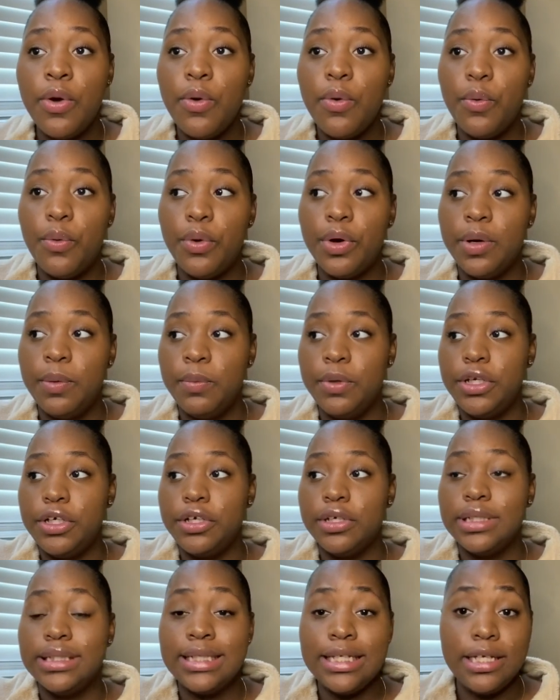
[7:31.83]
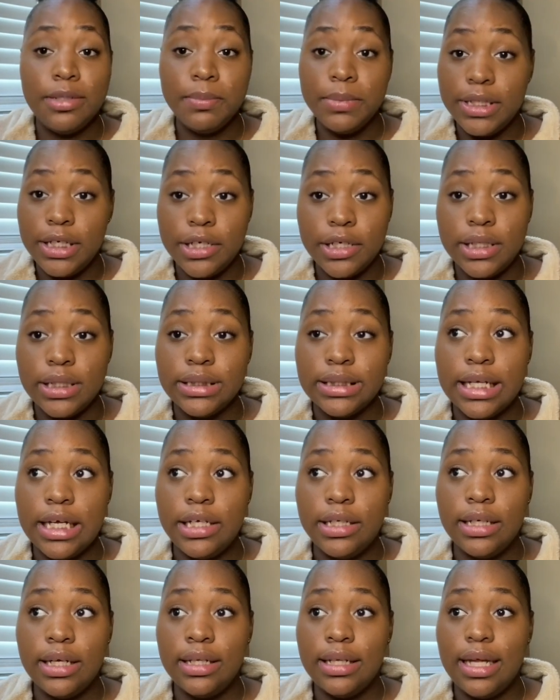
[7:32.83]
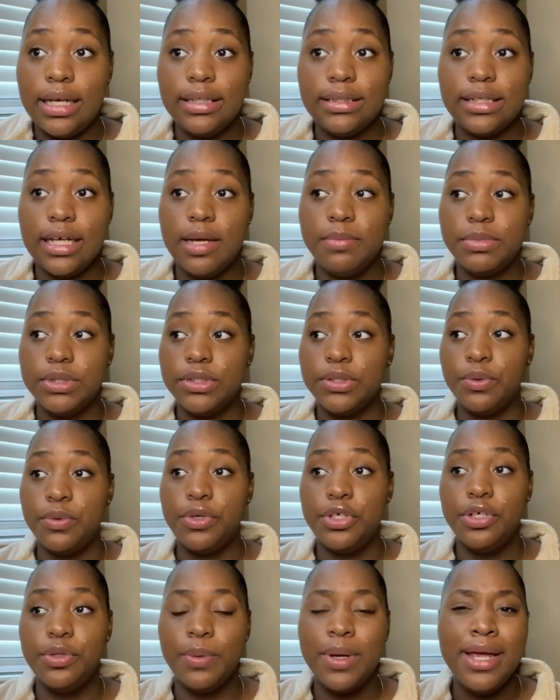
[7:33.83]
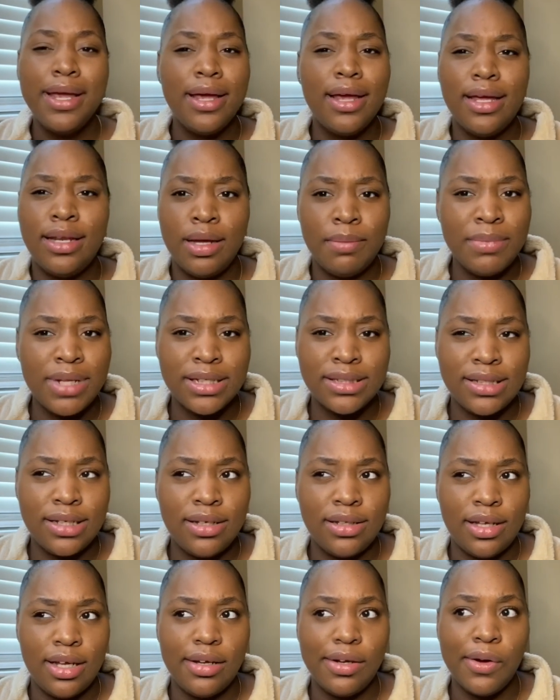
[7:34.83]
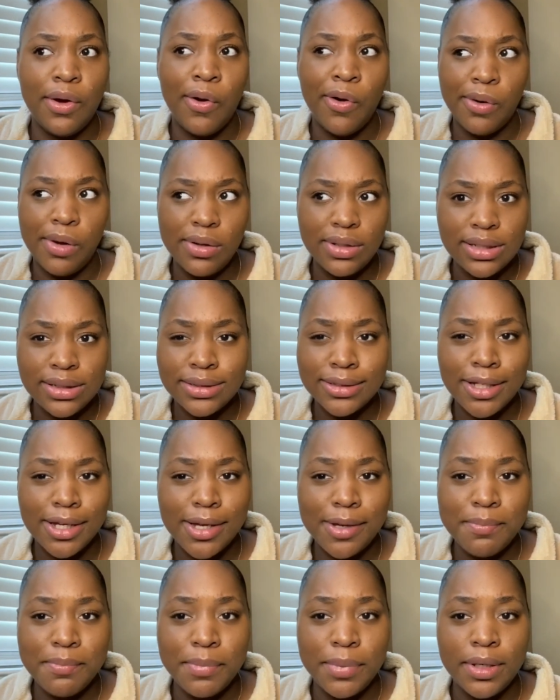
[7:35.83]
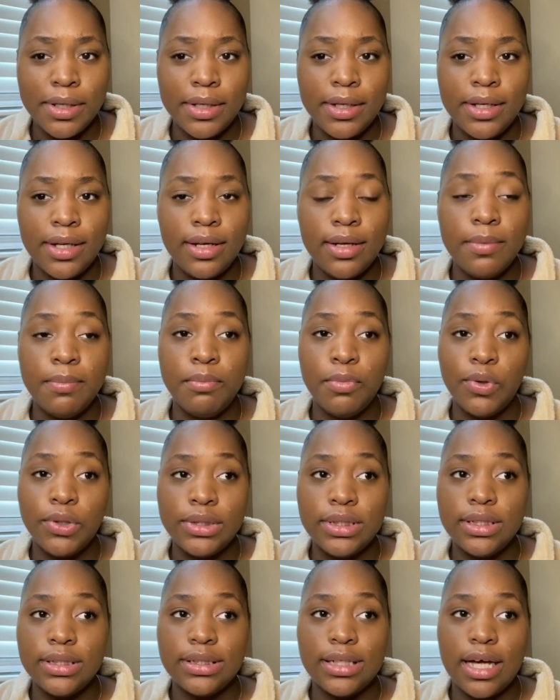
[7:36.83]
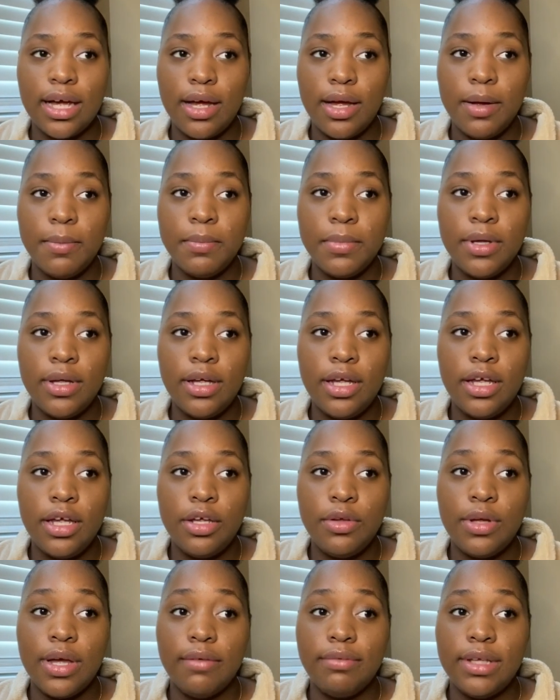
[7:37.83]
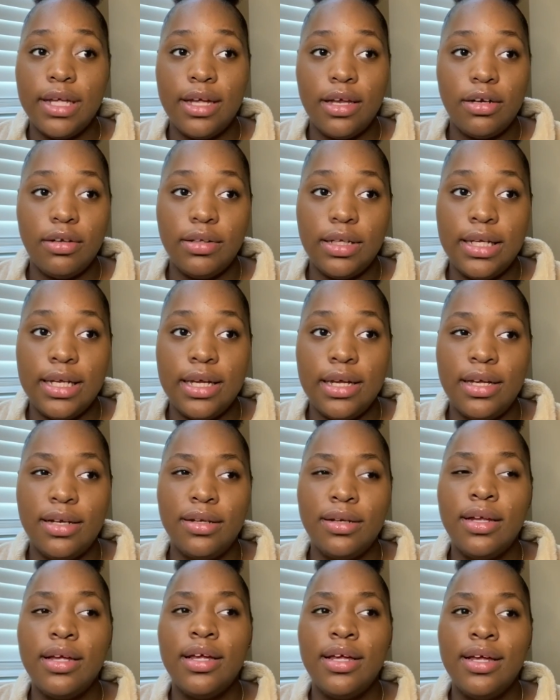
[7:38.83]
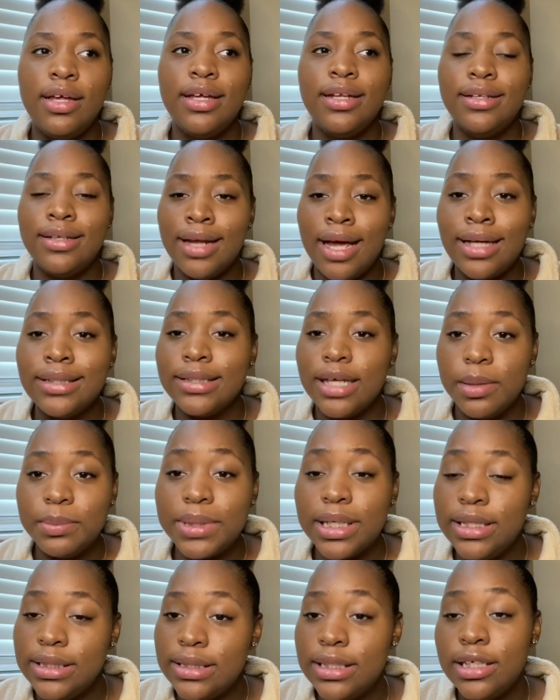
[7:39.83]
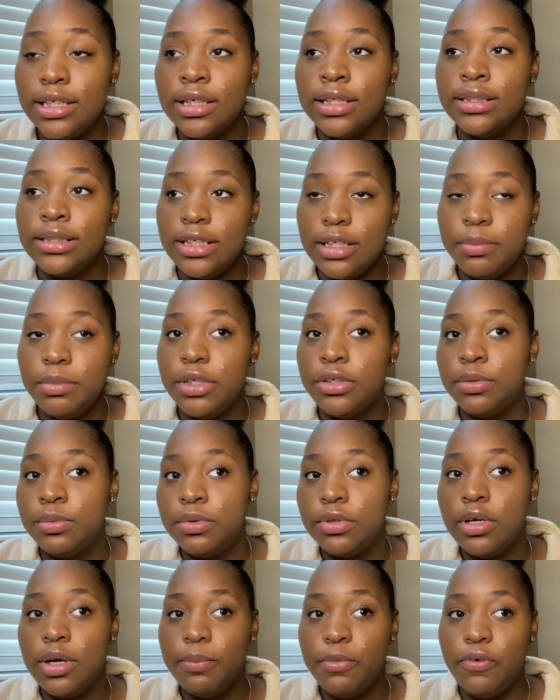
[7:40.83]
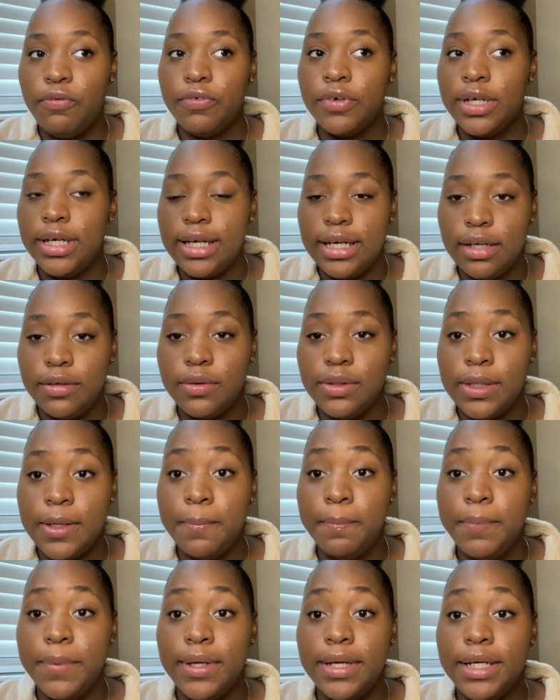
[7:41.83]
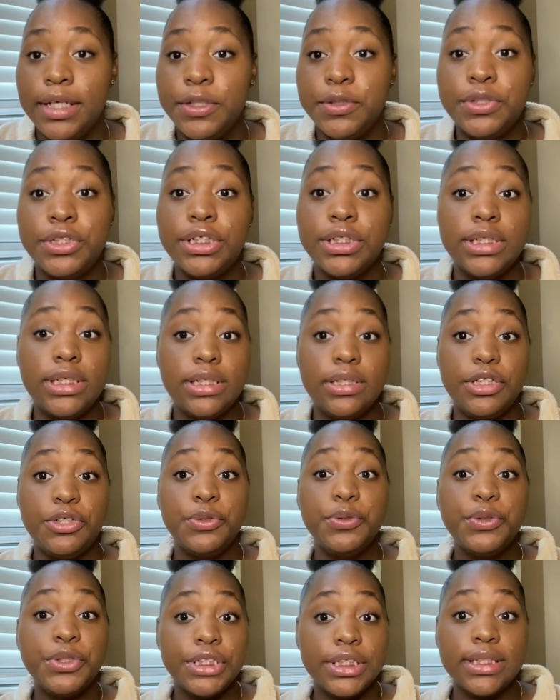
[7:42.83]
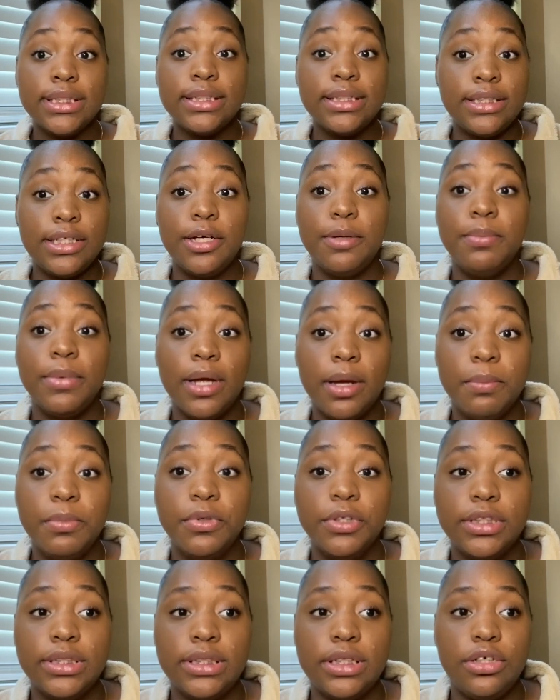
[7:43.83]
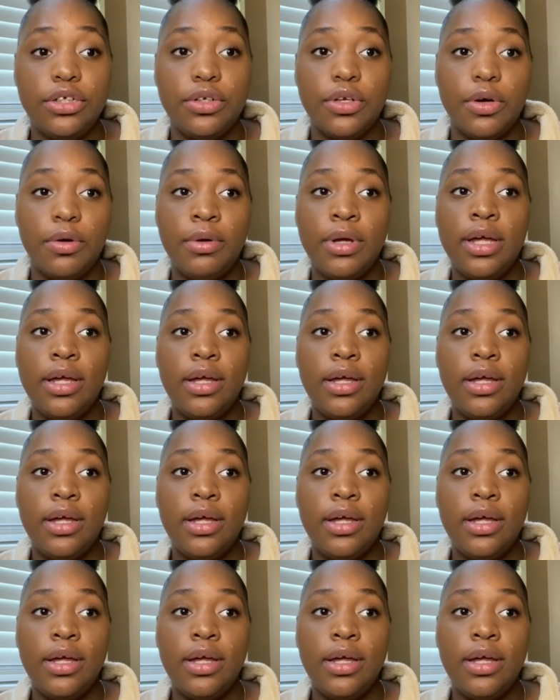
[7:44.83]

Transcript: on one of your team leaders. Like, a lot of times it's on you. And I'm not saying like all the time, but most of the time you have to handle it. And 9 times out of 10 a team leader will come over and handle it, but you should still be able to, you know,